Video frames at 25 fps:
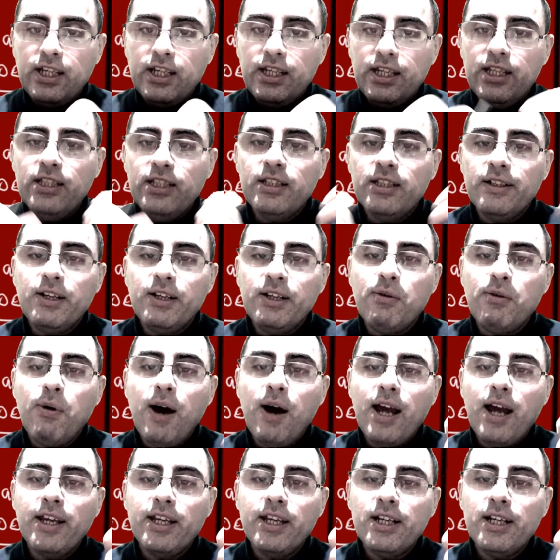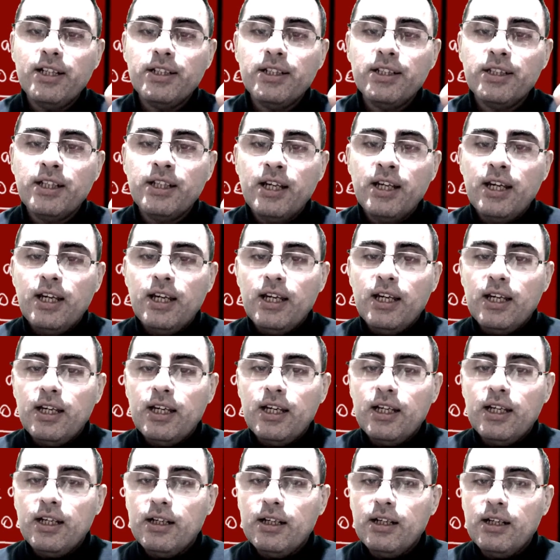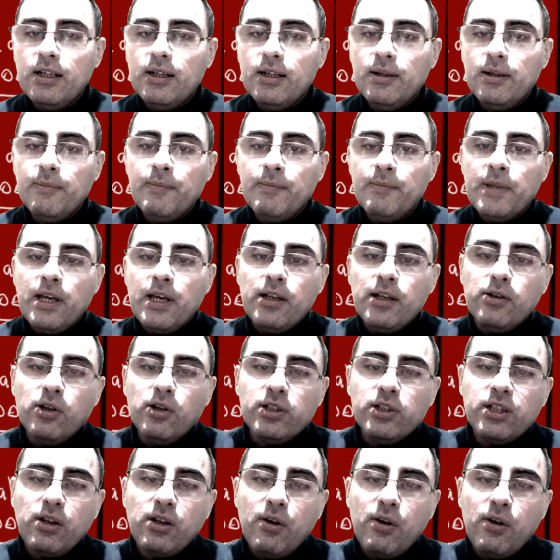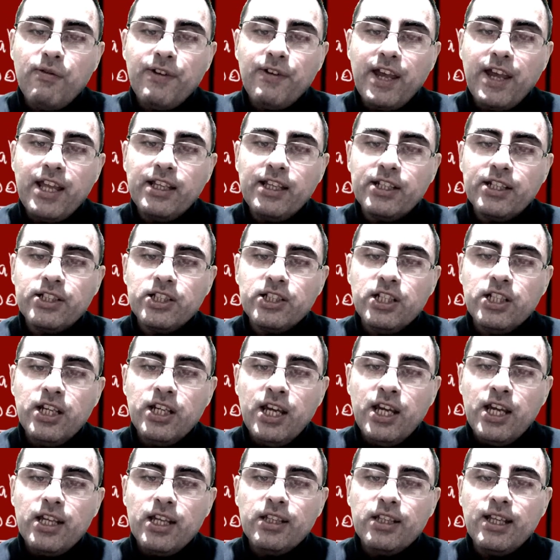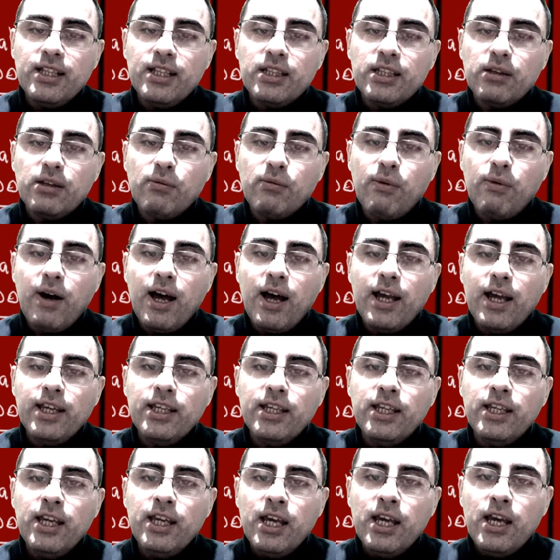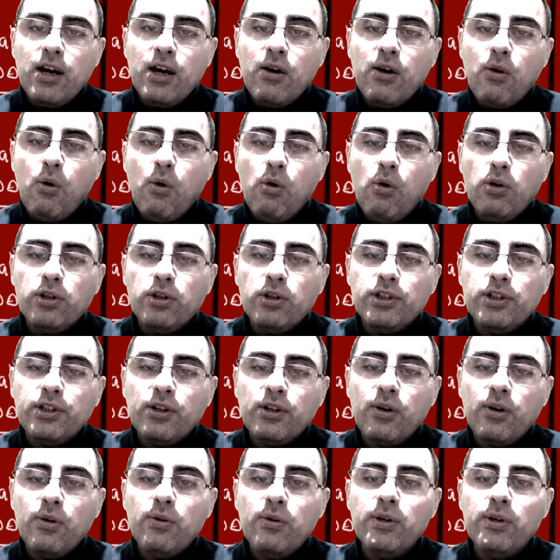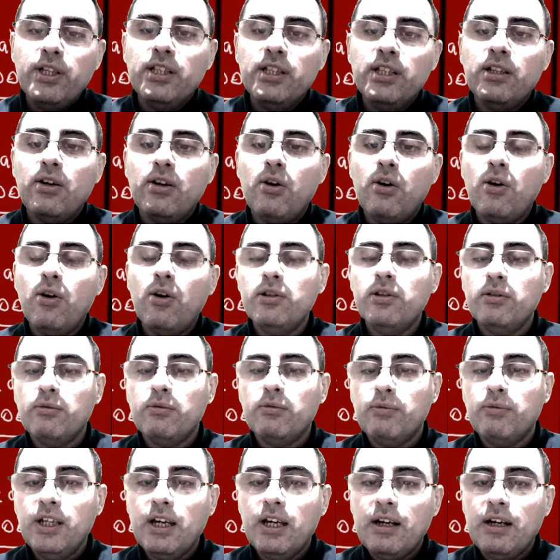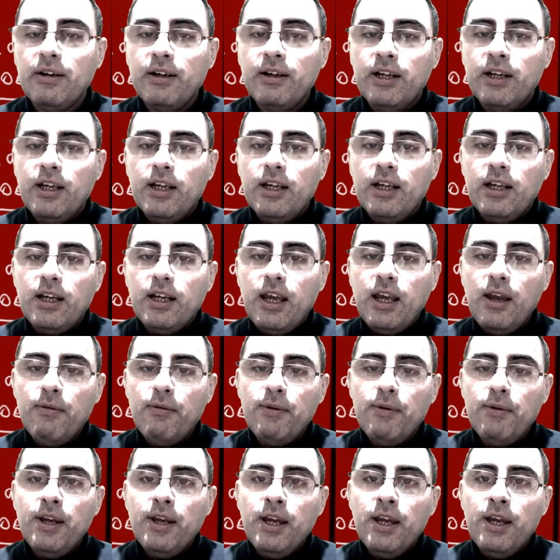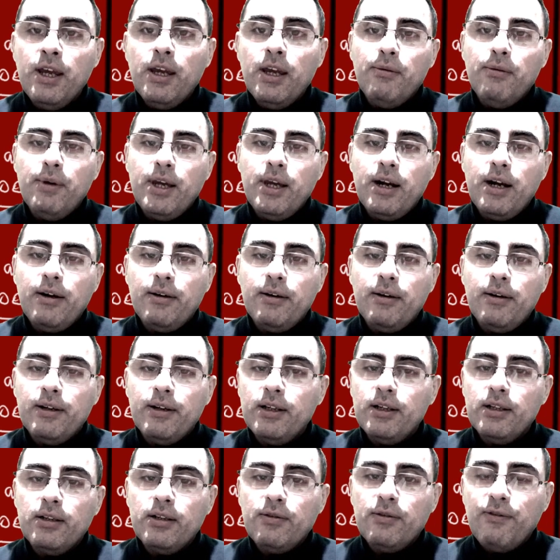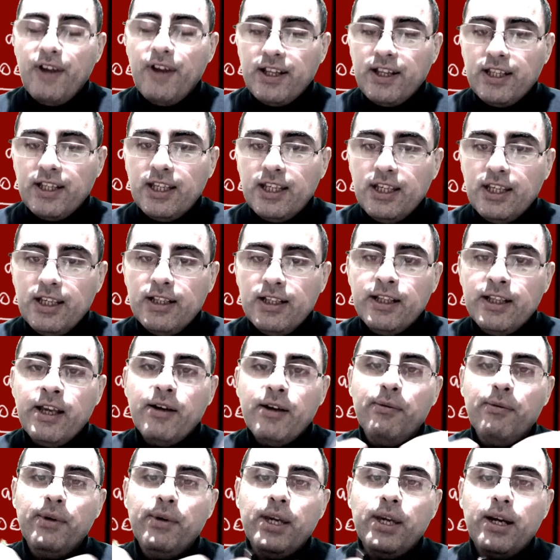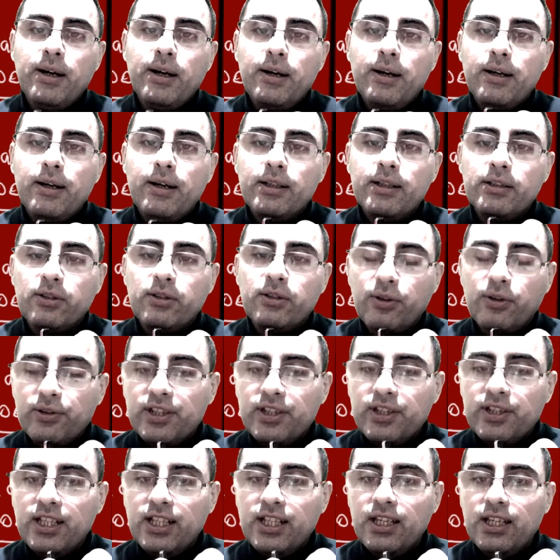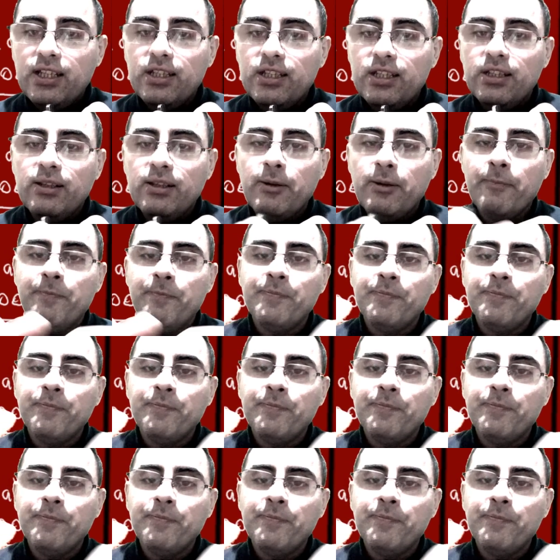It requires lots of energy. That's why also it causes we are heavy, we are fatigued, we are drowsiness.